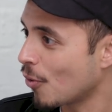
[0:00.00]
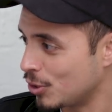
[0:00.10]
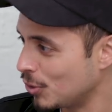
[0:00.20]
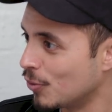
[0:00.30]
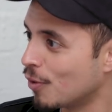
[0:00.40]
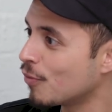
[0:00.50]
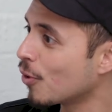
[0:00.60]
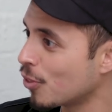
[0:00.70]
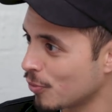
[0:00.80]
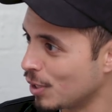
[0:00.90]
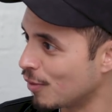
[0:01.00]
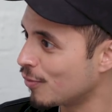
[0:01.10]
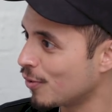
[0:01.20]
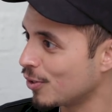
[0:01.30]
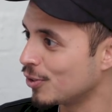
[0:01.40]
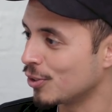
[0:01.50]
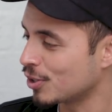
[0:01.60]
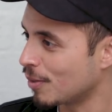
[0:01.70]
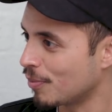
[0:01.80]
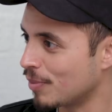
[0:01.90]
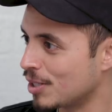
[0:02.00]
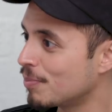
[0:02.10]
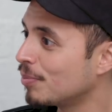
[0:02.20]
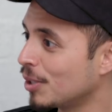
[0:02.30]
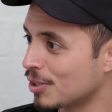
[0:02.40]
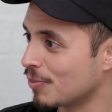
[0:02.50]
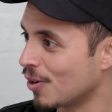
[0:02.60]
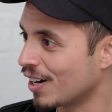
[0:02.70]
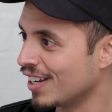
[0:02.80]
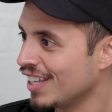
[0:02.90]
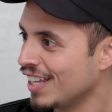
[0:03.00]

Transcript: or two of or three of your supplements plus more.